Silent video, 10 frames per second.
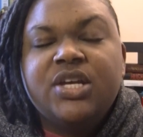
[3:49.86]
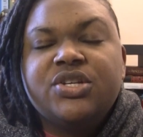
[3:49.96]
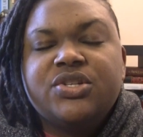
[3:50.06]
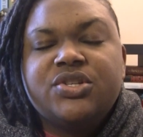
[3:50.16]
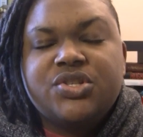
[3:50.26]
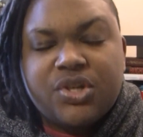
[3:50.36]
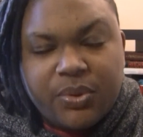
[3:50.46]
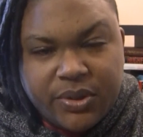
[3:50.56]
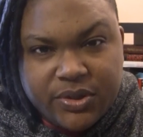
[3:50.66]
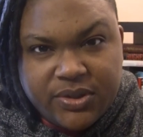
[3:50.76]
So
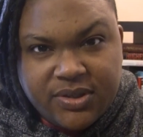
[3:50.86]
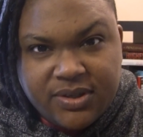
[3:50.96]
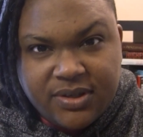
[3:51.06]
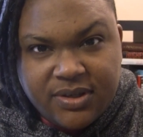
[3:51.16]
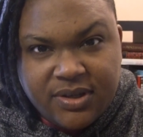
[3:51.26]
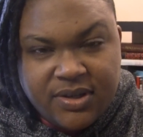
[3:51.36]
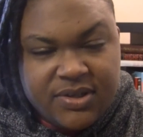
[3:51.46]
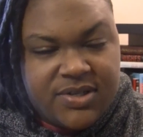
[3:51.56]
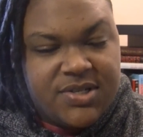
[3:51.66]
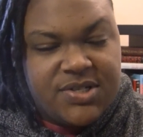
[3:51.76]
good.
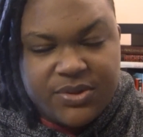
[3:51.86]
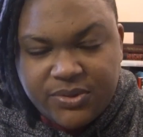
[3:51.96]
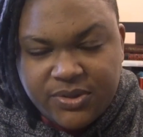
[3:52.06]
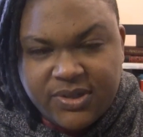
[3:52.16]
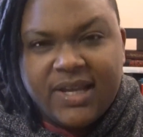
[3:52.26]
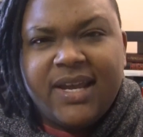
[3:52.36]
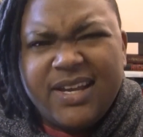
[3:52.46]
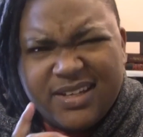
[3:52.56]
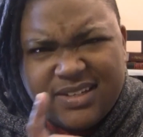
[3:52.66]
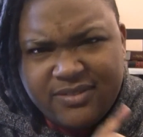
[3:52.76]
So good.
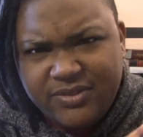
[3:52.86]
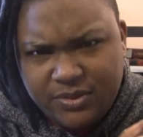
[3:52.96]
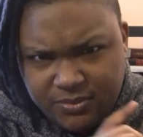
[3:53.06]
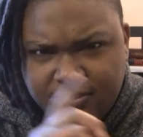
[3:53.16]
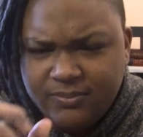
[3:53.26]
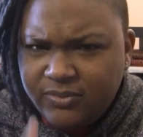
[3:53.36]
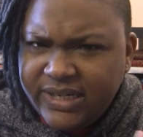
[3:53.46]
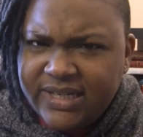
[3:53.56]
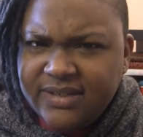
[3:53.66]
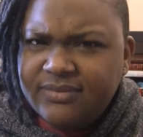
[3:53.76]
And if you
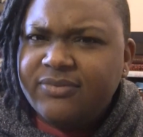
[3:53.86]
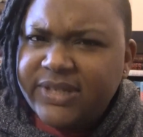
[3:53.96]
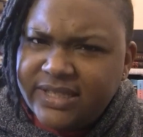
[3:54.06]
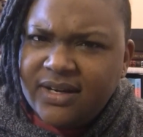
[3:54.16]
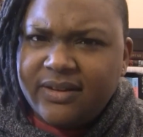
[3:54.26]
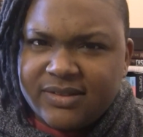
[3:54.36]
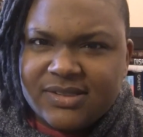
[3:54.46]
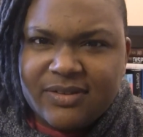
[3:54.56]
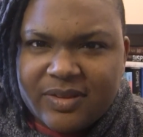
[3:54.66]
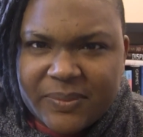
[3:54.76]
read it, read the author's
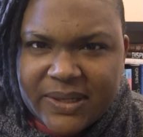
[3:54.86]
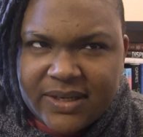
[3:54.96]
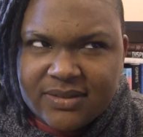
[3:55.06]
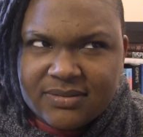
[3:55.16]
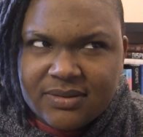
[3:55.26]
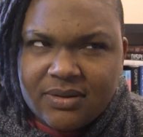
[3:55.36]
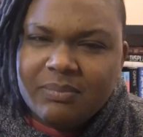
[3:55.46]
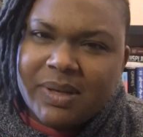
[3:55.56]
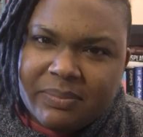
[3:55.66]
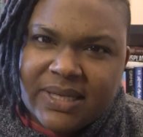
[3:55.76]
note at the beginning. Or it
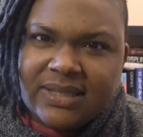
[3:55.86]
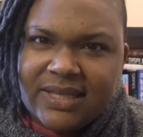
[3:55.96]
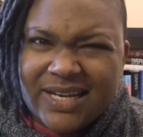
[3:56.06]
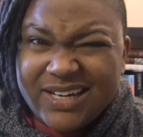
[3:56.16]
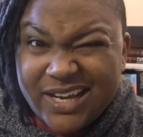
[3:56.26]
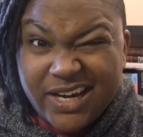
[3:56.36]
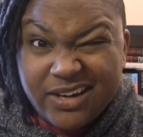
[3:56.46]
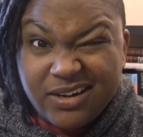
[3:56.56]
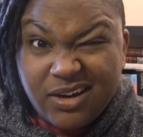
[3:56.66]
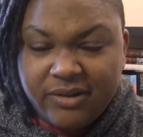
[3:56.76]
might be at the end. I had
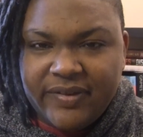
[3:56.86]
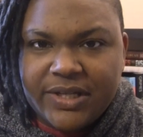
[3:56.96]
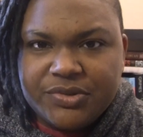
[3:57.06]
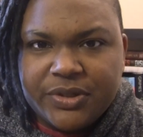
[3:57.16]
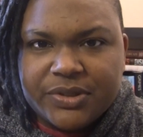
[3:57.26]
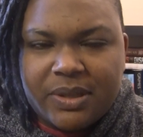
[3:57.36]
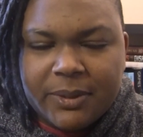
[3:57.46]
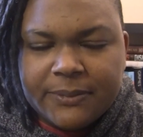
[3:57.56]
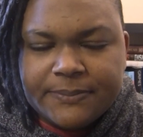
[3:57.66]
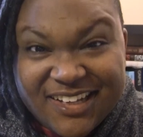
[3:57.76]
an advanced reader's copy.